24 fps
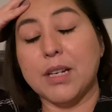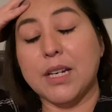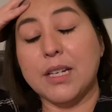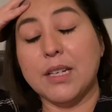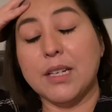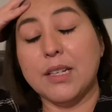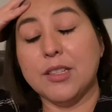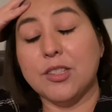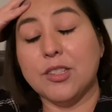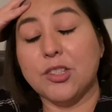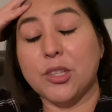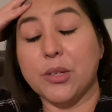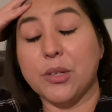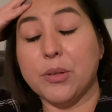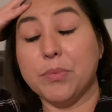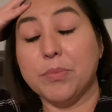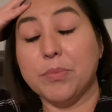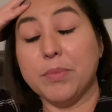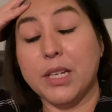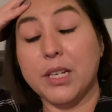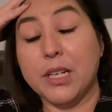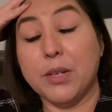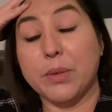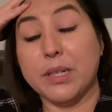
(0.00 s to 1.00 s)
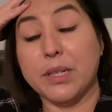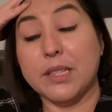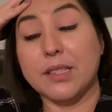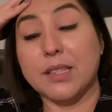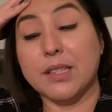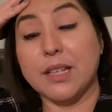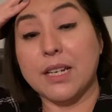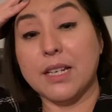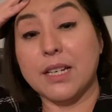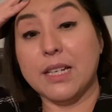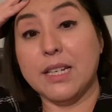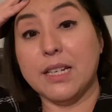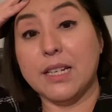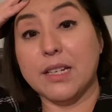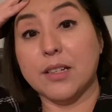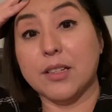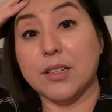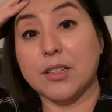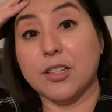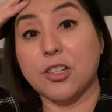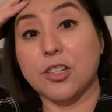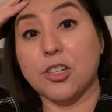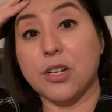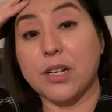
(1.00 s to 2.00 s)
so anyways, I need to
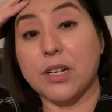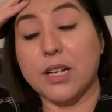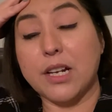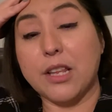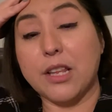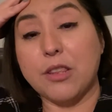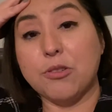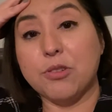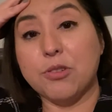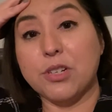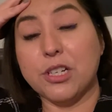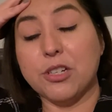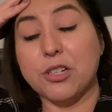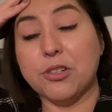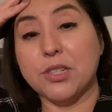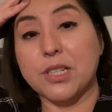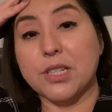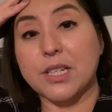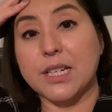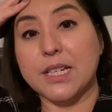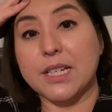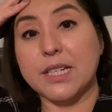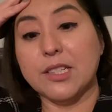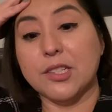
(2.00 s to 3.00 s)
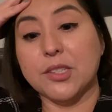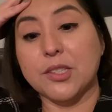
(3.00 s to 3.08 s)
cook another dinner tonight.